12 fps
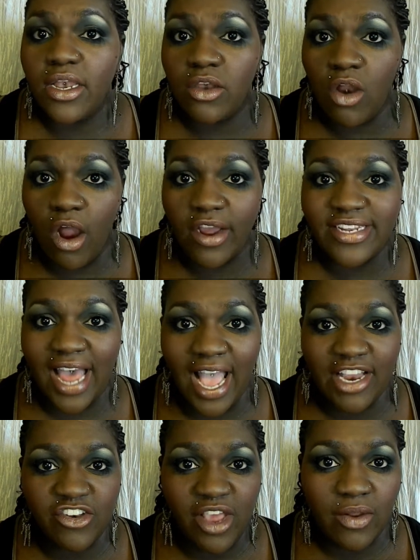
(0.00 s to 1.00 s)
NARS
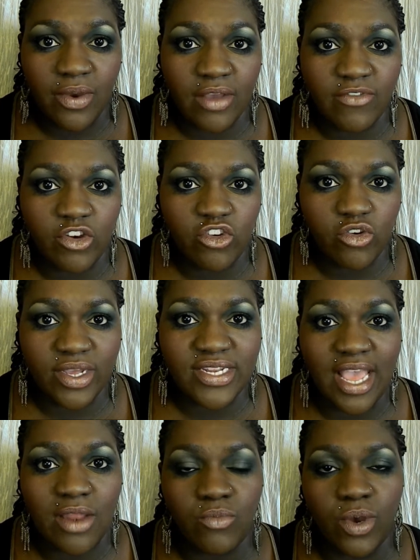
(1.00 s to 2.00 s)
eyeshadow of your choice
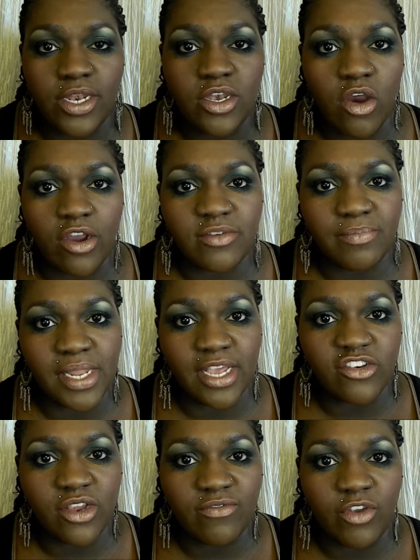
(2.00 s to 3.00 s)
and one NARS
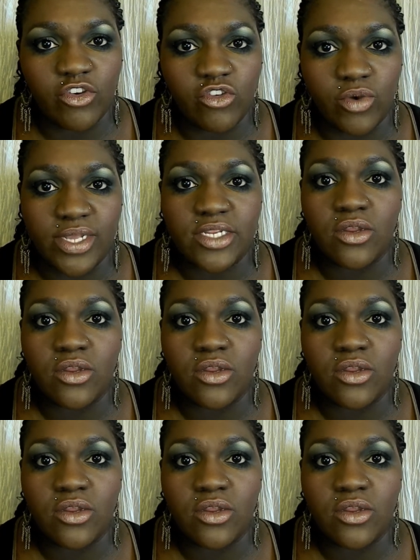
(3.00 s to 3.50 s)
blush of your choice.